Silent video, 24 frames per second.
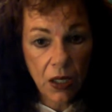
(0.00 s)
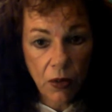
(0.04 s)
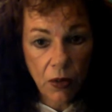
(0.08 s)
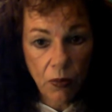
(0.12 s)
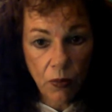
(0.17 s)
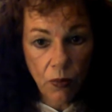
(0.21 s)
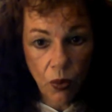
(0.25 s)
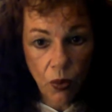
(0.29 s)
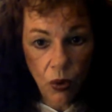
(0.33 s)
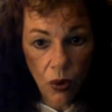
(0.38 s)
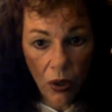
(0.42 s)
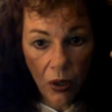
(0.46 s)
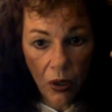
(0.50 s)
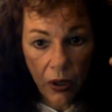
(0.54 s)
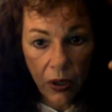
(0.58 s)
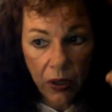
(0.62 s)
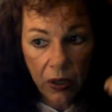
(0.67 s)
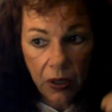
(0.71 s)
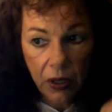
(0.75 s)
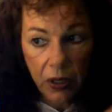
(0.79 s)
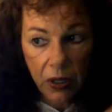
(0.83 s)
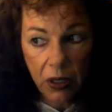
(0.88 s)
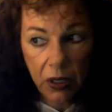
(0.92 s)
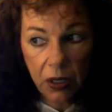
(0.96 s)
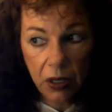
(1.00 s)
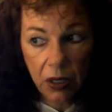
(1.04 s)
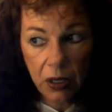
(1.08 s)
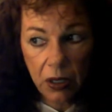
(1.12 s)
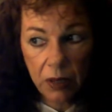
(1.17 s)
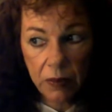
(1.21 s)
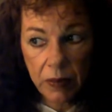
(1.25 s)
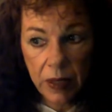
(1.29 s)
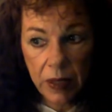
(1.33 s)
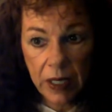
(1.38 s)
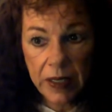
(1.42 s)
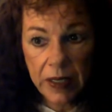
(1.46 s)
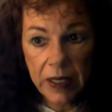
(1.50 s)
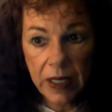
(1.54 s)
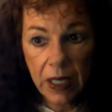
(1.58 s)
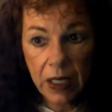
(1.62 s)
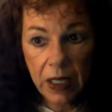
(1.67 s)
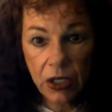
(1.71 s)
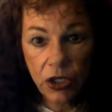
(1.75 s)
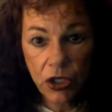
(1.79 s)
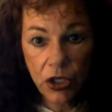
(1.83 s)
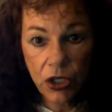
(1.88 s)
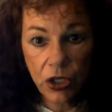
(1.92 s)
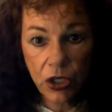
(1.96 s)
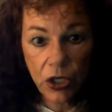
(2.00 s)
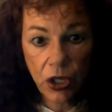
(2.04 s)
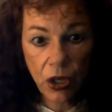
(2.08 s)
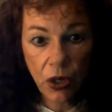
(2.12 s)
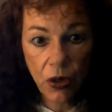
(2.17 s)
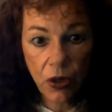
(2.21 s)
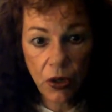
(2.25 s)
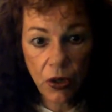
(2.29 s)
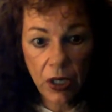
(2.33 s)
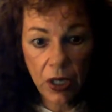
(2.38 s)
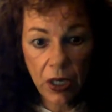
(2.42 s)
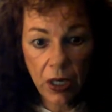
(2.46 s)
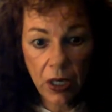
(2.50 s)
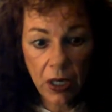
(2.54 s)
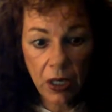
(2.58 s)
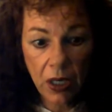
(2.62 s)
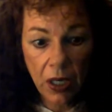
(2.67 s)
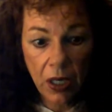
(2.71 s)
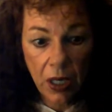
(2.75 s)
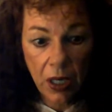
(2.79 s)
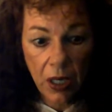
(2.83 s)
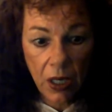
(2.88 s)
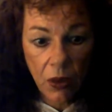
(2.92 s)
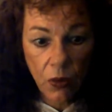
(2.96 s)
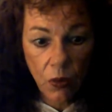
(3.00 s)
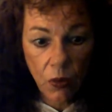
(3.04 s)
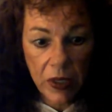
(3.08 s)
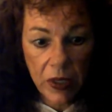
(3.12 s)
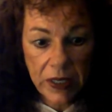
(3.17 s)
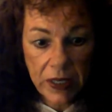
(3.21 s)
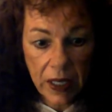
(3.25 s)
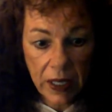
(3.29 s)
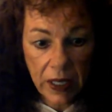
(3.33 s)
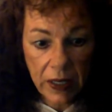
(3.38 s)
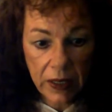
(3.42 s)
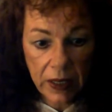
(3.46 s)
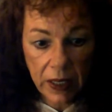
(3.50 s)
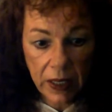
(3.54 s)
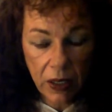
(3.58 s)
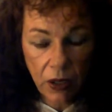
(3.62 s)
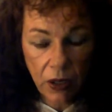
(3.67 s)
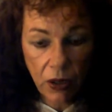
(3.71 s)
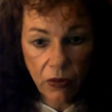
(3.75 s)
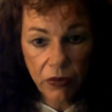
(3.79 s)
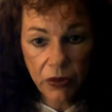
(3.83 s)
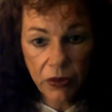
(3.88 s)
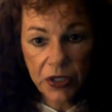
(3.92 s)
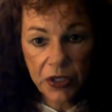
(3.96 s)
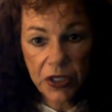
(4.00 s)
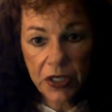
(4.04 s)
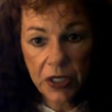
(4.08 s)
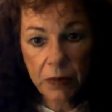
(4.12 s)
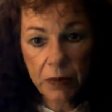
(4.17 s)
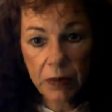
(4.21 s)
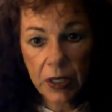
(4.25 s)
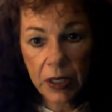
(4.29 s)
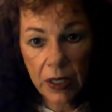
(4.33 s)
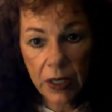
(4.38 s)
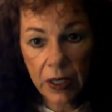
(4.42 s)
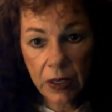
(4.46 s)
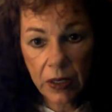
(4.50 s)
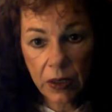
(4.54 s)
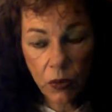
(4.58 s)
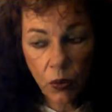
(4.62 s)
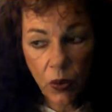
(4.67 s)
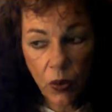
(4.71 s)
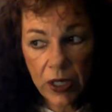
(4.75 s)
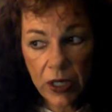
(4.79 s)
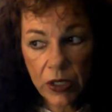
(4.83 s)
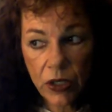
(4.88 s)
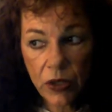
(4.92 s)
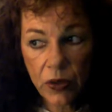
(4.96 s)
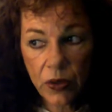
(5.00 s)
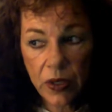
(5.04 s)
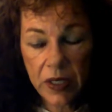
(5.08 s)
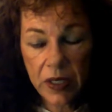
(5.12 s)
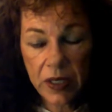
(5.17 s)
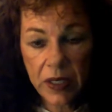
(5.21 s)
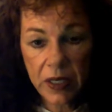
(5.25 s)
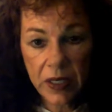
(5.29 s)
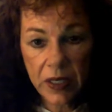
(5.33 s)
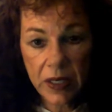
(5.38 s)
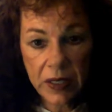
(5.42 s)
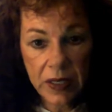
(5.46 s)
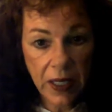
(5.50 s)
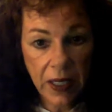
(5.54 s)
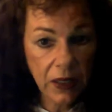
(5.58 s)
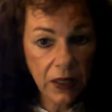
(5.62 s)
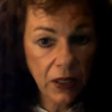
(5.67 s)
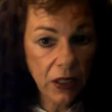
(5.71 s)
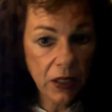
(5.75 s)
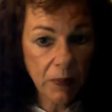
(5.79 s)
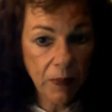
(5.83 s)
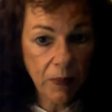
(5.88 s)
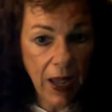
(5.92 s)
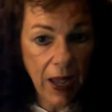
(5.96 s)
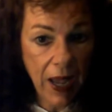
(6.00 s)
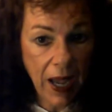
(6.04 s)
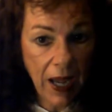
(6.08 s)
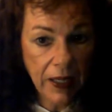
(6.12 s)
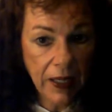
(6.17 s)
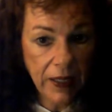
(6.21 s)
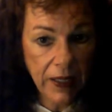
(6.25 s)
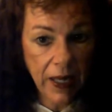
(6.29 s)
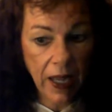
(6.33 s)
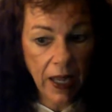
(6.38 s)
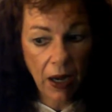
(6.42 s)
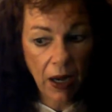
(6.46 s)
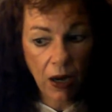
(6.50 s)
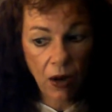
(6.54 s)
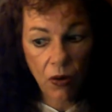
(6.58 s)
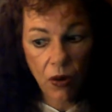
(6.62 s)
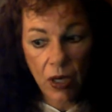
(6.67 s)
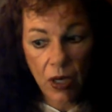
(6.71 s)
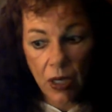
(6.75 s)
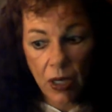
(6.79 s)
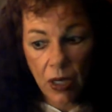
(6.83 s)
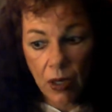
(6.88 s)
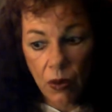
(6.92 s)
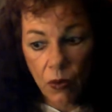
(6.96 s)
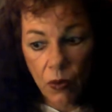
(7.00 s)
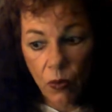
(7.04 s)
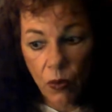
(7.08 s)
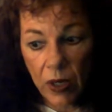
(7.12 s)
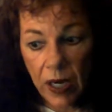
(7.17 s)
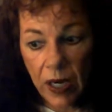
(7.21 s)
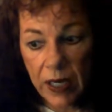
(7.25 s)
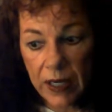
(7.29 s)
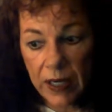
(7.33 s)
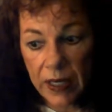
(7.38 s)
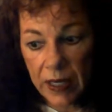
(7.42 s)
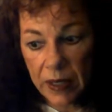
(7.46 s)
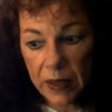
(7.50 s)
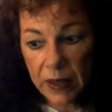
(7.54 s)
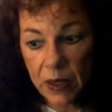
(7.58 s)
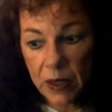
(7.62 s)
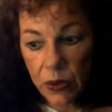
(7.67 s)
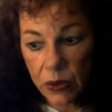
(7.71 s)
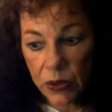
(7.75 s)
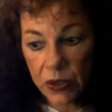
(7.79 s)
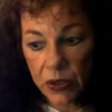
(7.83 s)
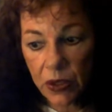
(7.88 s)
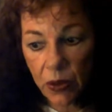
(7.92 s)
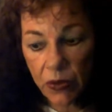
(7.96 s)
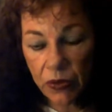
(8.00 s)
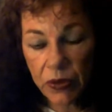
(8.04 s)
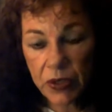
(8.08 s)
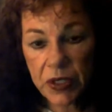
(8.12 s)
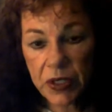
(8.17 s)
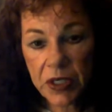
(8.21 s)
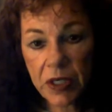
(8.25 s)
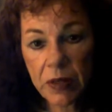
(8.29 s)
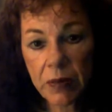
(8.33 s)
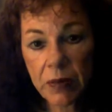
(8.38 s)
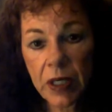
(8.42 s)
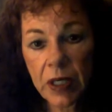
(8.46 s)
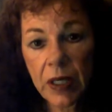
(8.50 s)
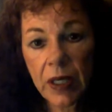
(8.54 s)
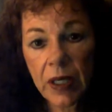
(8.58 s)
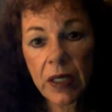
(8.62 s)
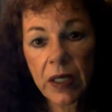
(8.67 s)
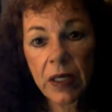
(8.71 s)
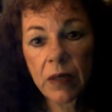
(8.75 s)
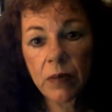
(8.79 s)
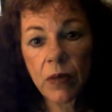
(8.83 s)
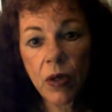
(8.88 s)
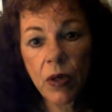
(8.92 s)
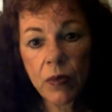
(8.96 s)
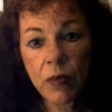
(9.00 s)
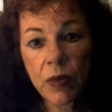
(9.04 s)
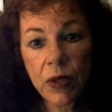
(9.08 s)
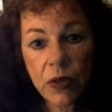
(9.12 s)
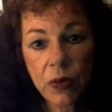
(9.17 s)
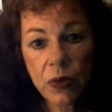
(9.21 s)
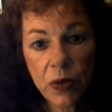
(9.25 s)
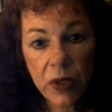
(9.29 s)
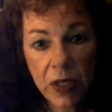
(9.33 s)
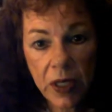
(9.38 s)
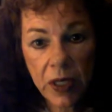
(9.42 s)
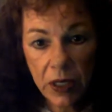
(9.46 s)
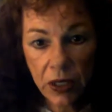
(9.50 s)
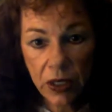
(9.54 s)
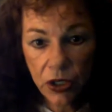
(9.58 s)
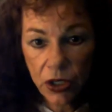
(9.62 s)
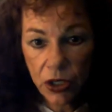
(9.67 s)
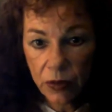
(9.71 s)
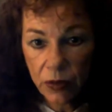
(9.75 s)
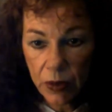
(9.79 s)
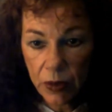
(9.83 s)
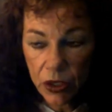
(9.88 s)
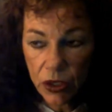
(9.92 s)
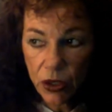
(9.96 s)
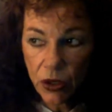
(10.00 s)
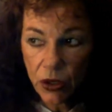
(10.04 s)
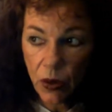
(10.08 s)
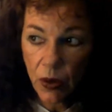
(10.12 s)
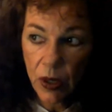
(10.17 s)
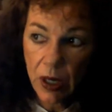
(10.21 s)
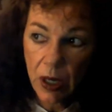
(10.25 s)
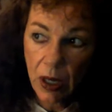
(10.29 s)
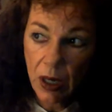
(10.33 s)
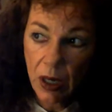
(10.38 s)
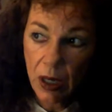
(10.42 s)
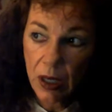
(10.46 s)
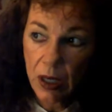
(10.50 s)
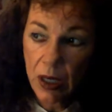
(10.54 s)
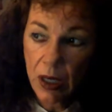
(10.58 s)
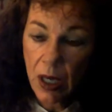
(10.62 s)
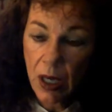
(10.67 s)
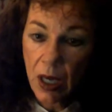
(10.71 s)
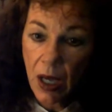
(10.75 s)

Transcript: more meditation, yoga. We tend to get overstimulated way too easy. And as I look back now, when I get those overstimulated moments with getting too much going on,